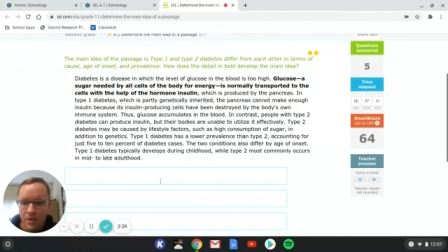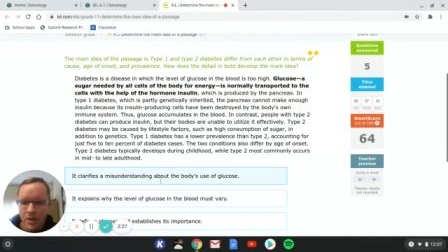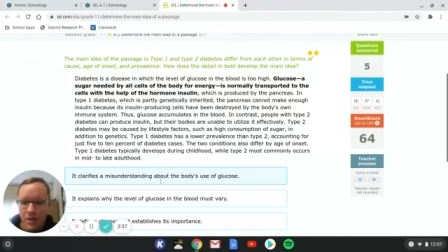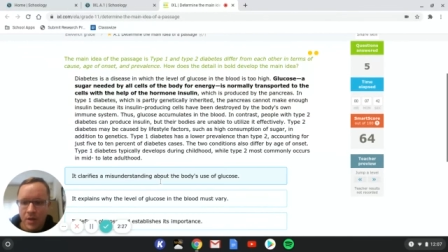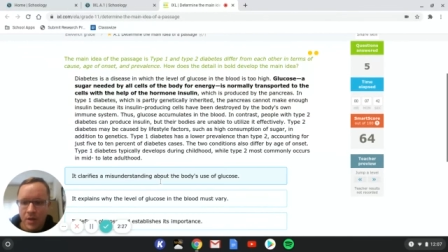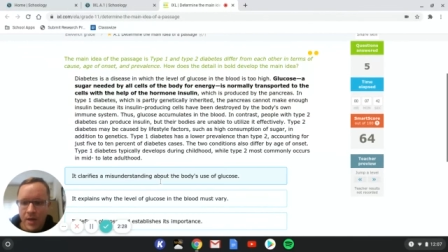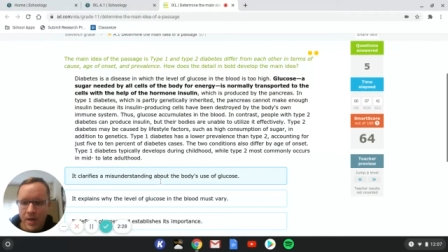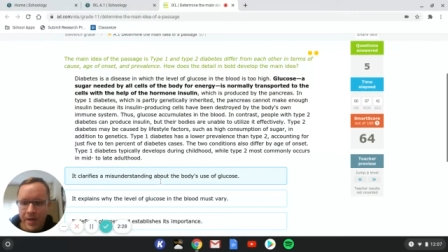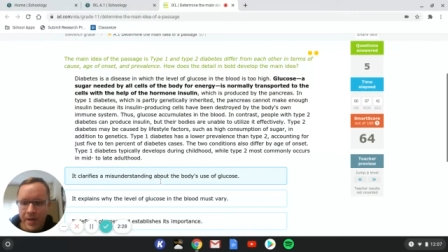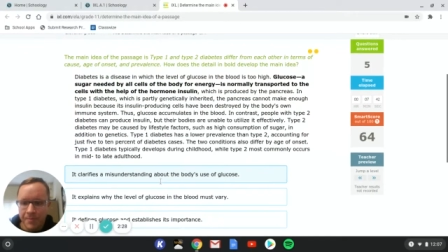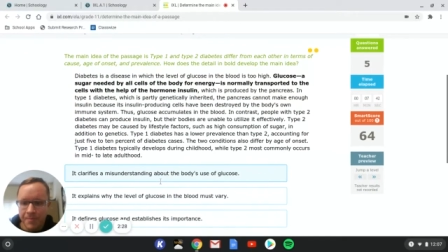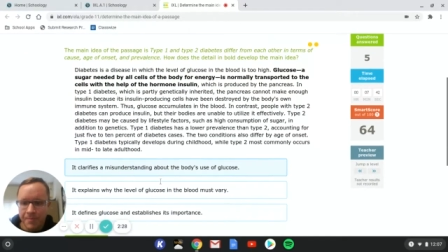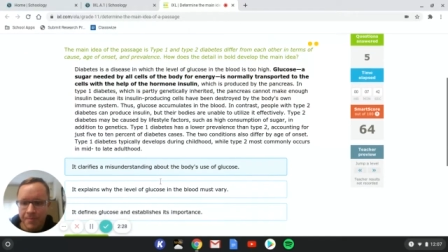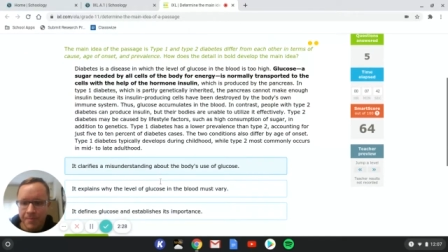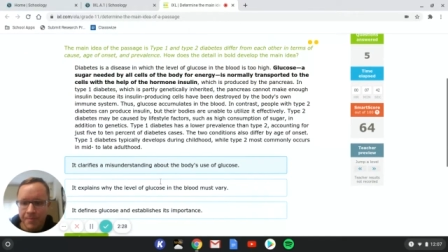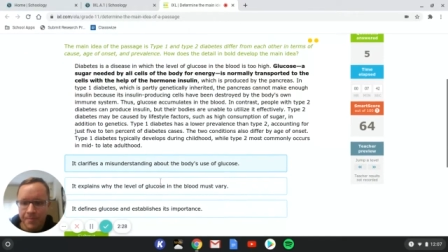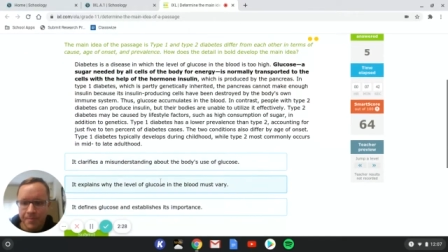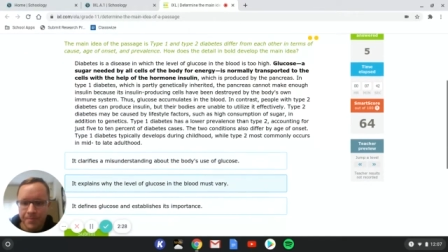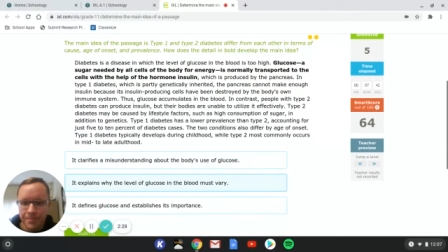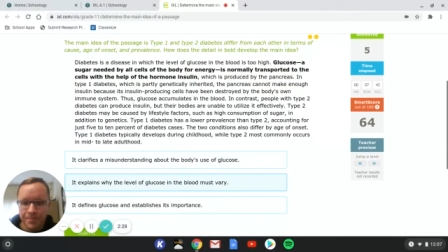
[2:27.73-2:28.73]
All right,
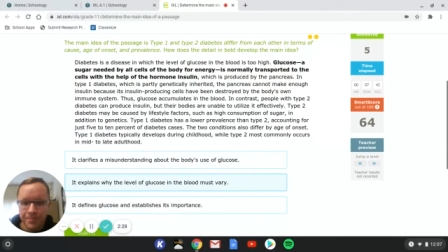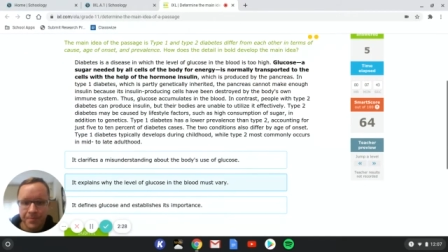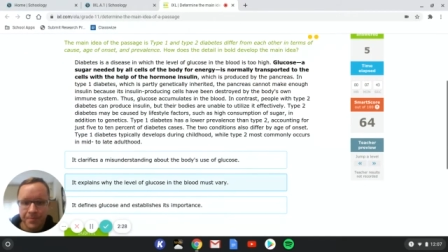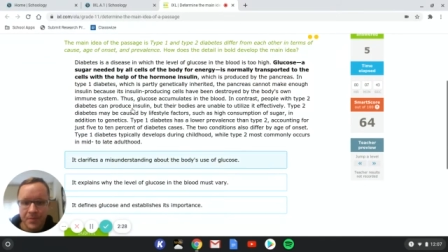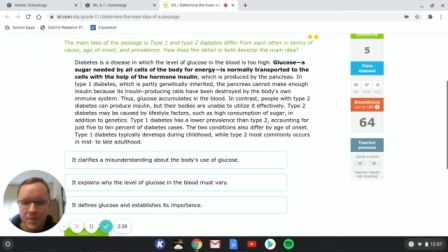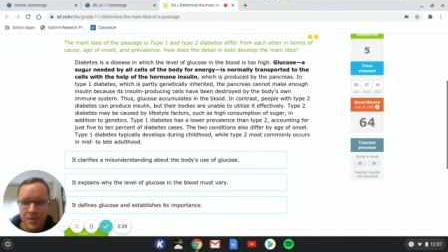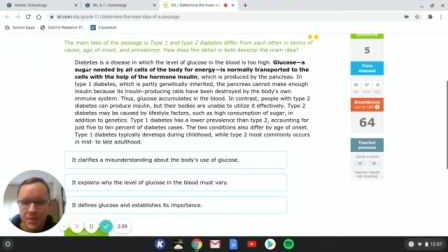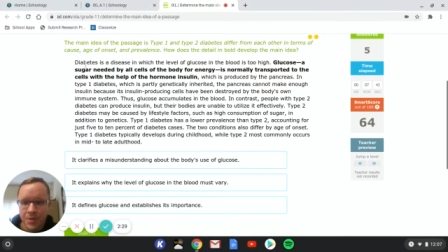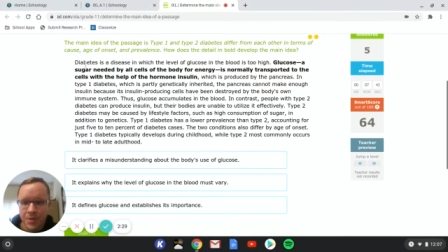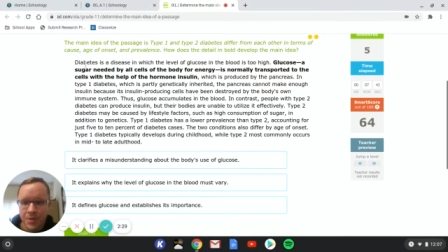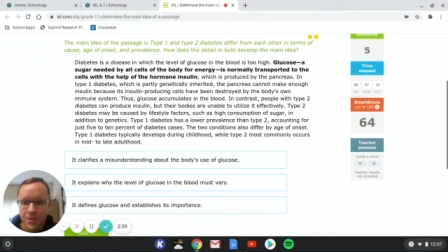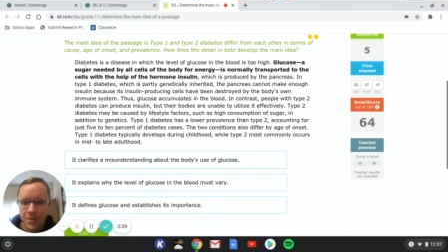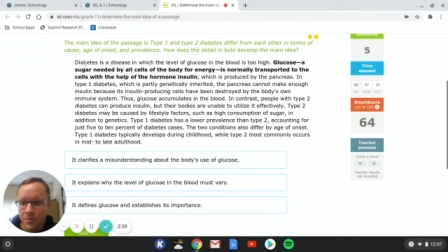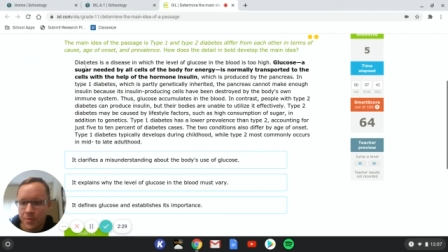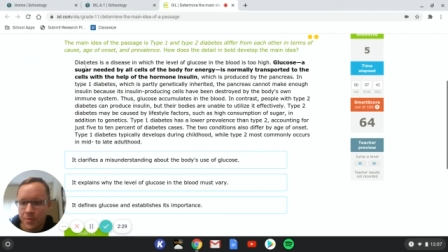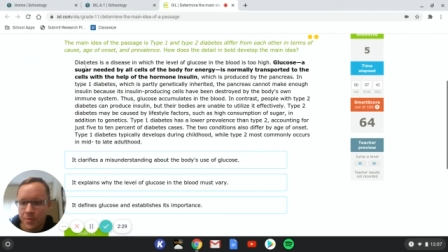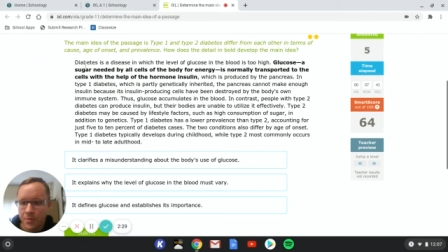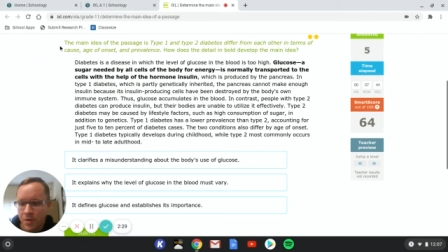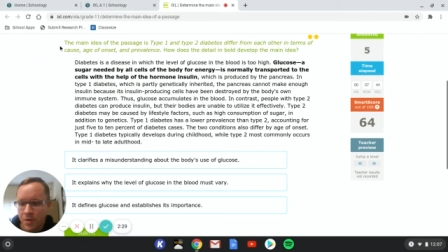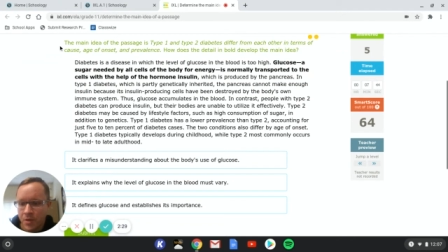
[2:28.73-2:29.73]
so
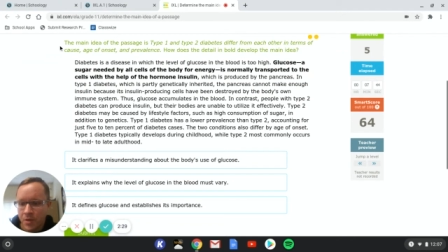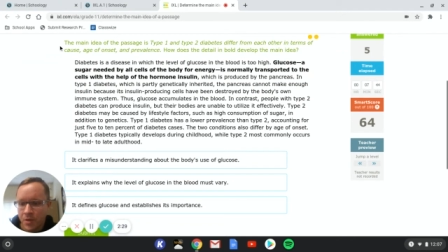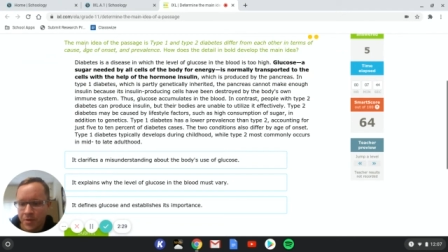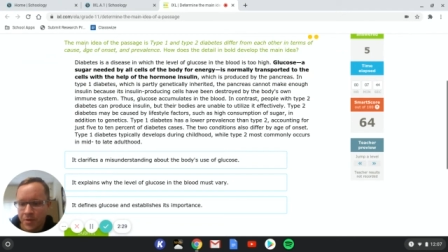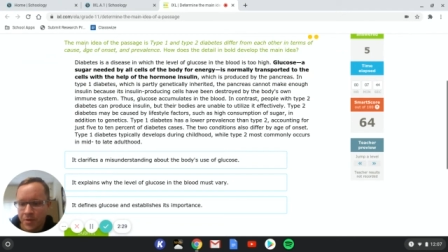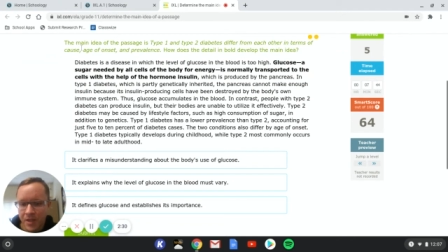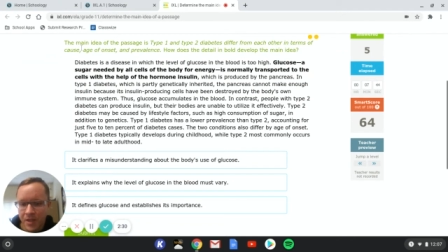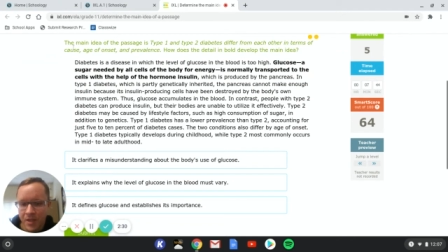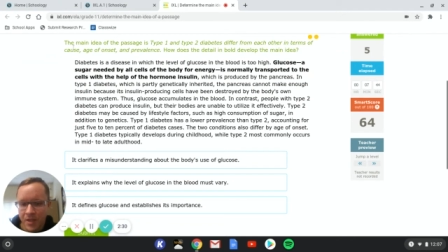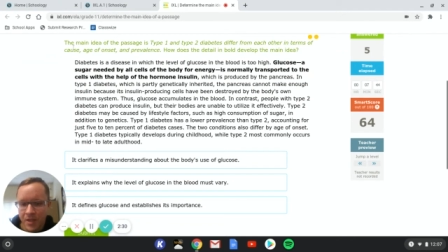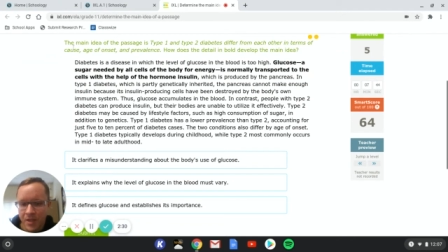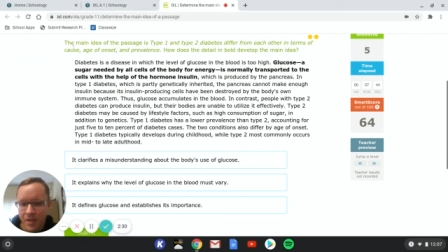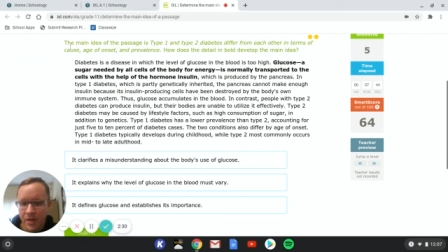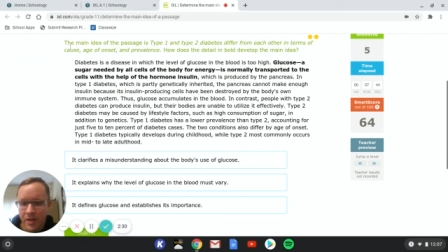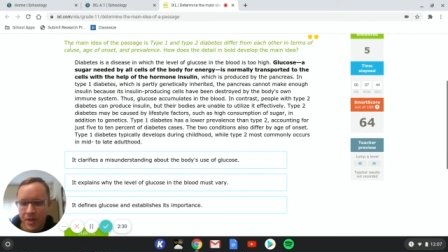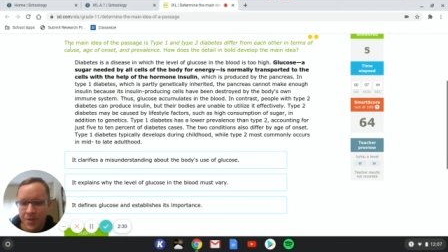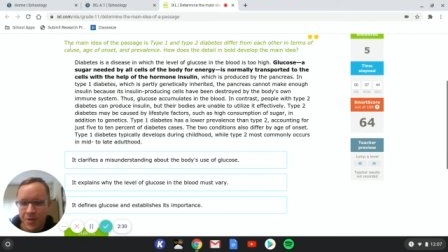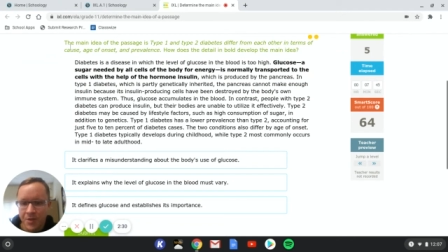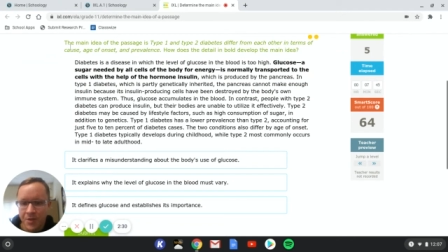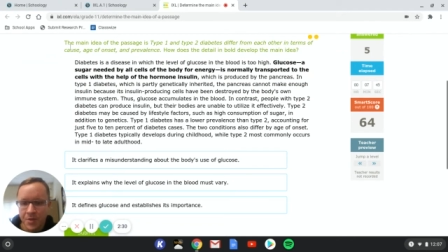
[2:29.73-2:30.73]
then you're going to see that it
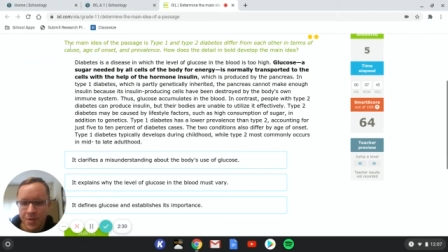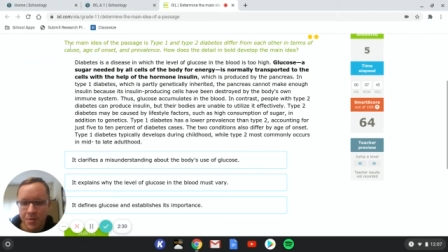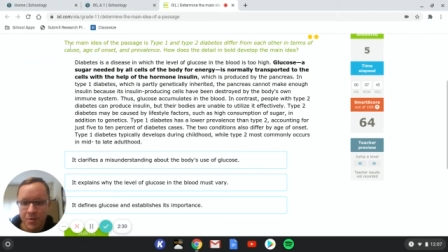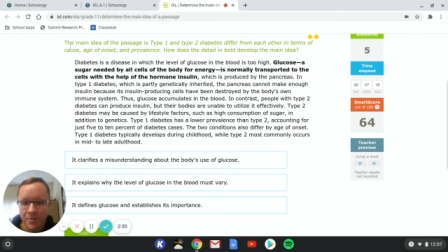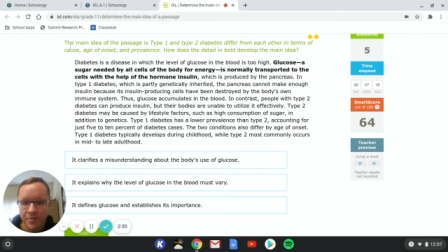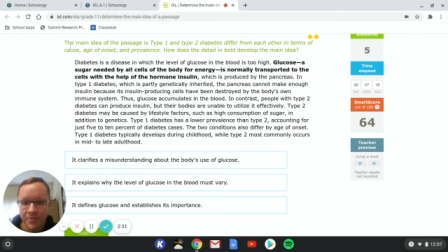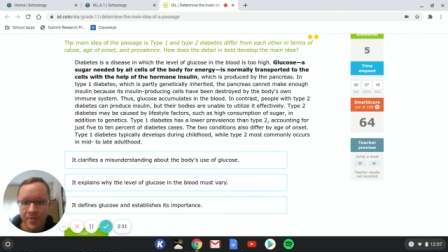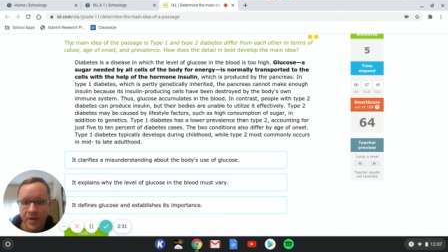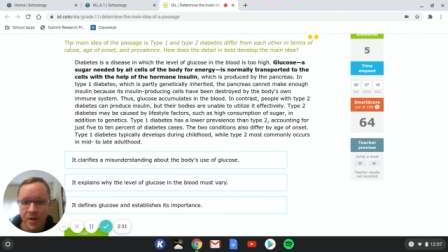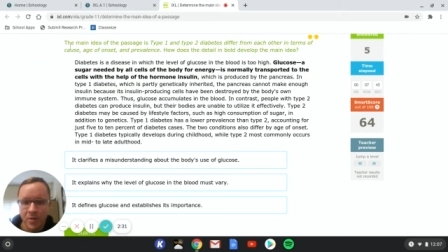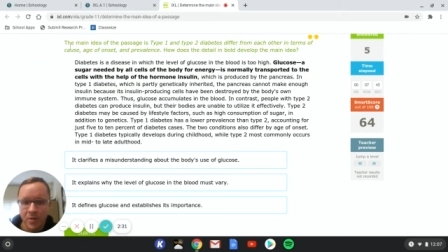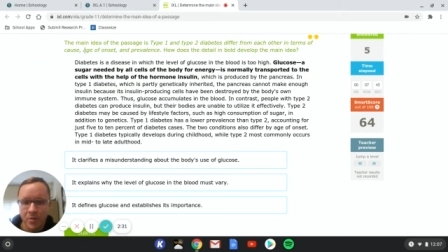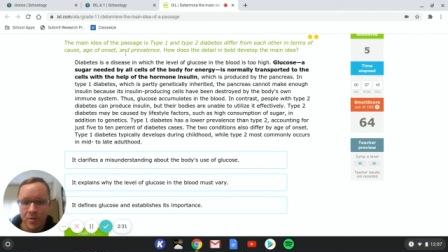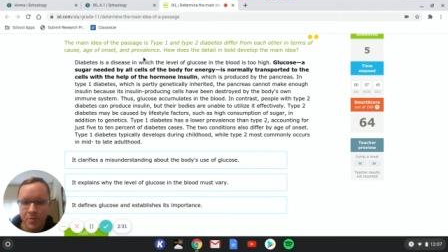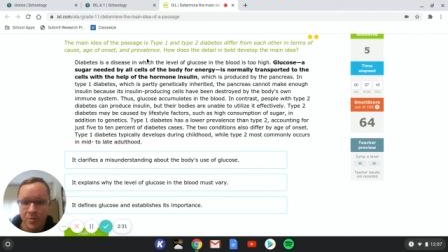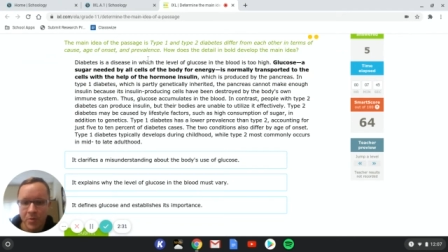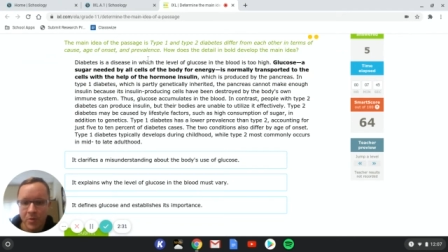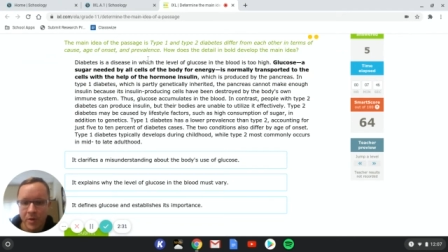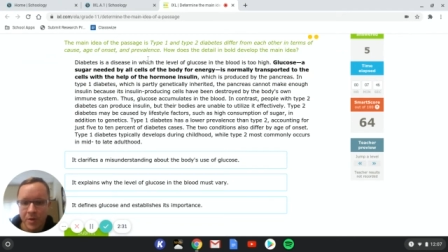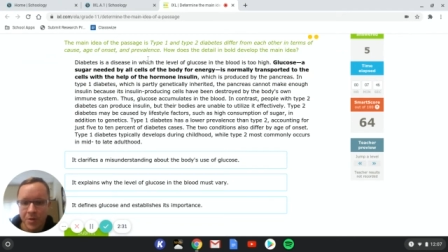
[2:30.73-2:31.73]
asks you a
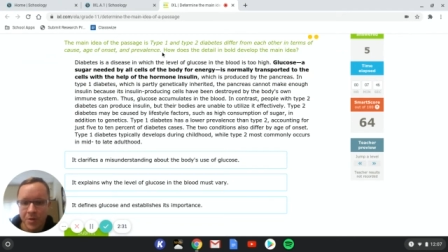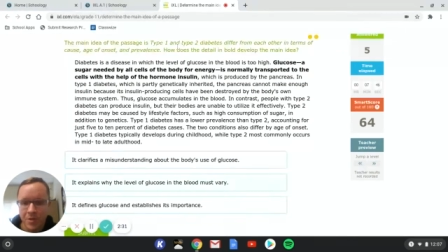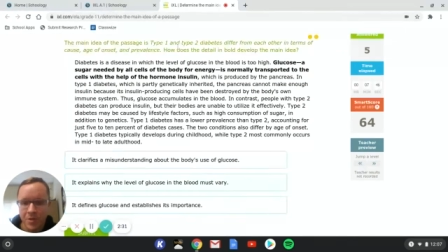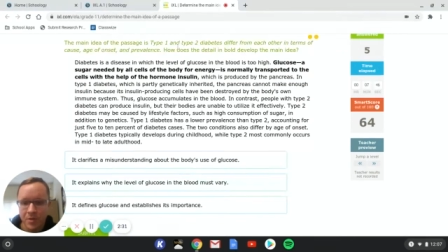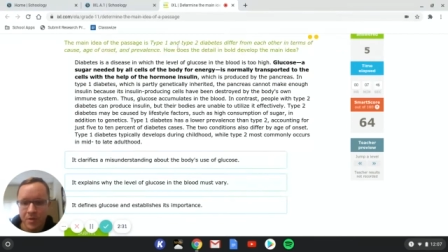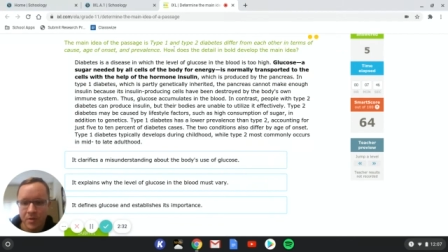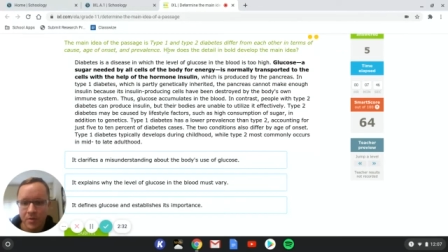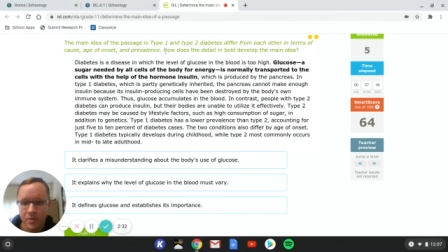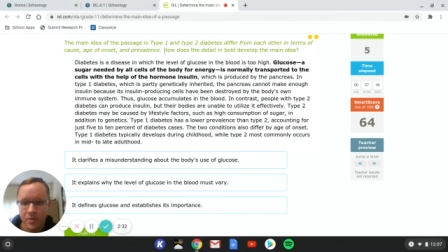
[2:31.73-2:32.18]
follow-up question.